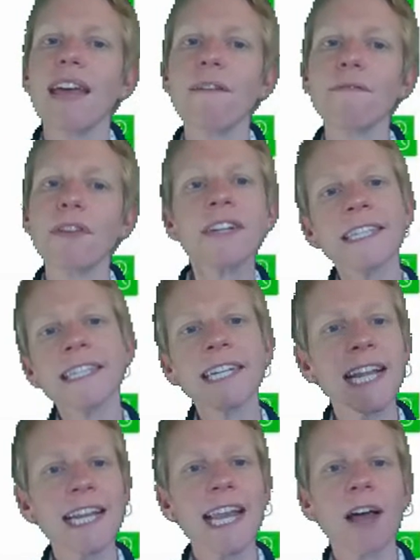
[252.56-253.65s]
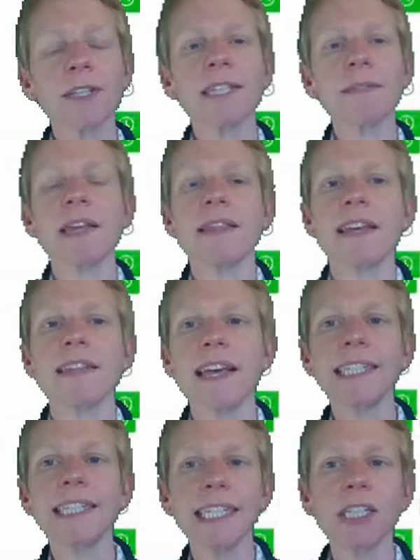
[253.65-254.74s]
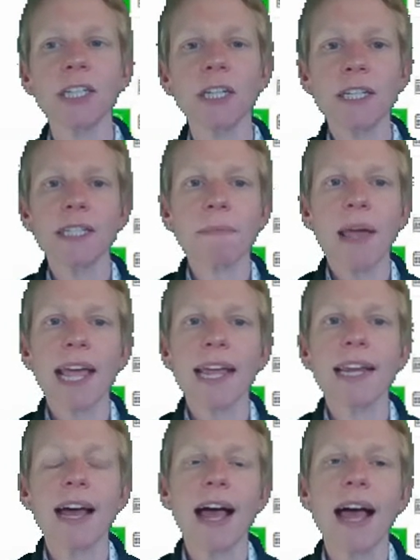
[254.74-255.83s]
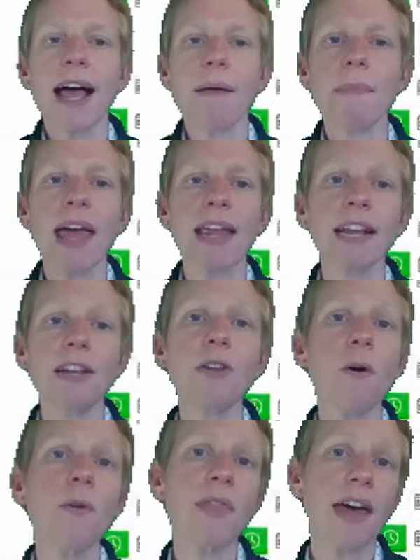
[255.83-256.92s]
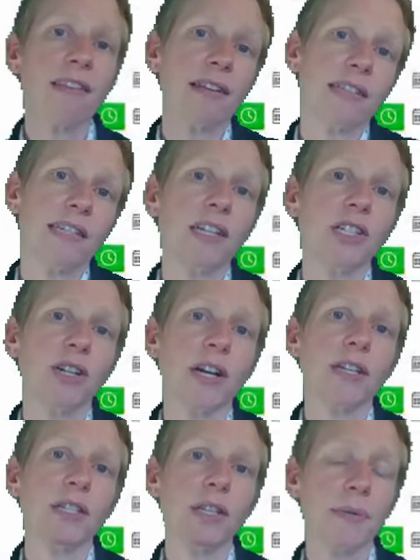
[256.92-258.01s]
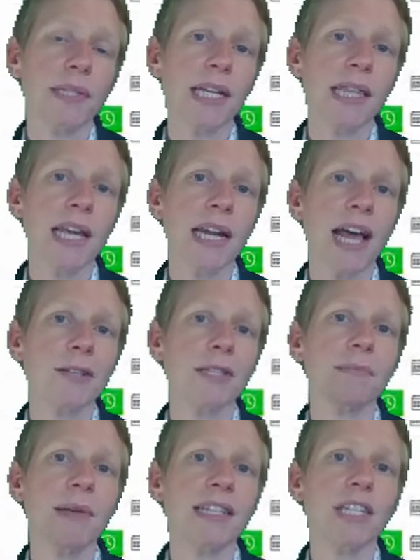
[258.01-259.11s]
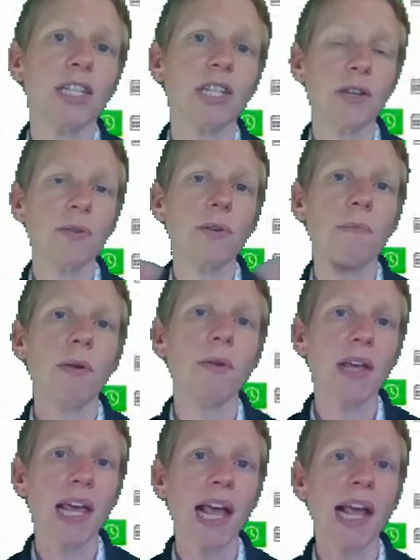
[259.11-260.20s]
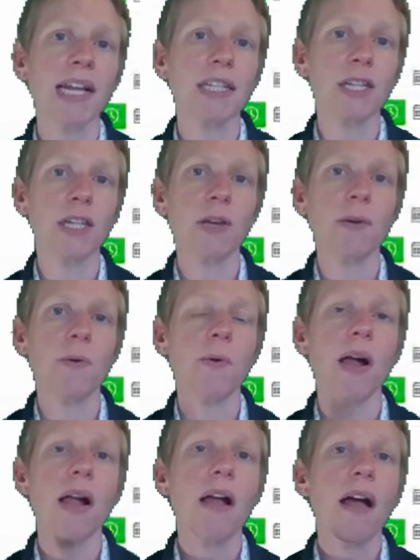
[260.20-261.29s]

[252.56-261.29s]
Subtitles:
If there's an announcement that that teacher has made, and I know that the teacher is using the announcements to communicate to